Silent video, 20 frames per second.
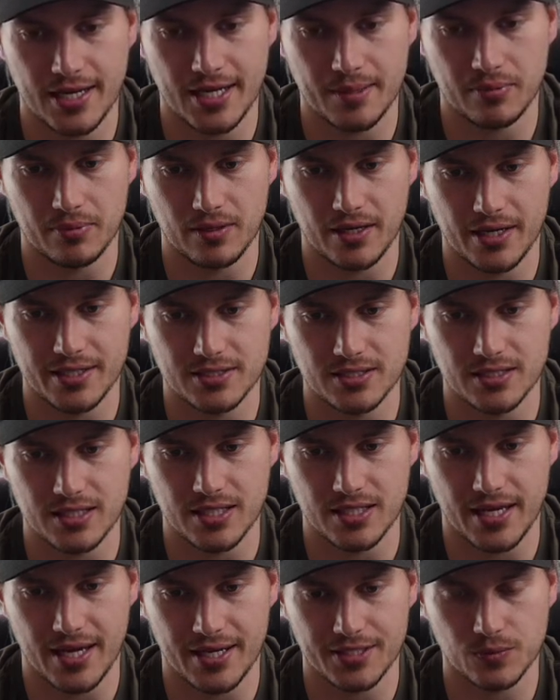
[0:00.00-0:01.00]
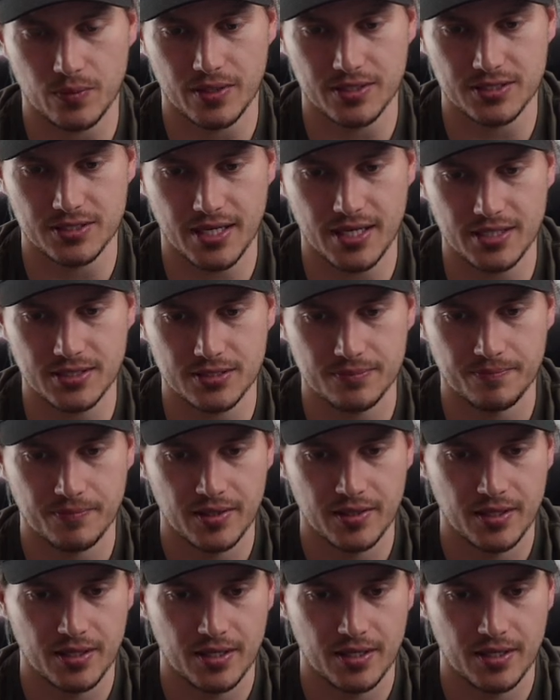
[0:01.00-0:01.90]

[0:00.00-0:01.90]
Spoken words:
label ID XYZ,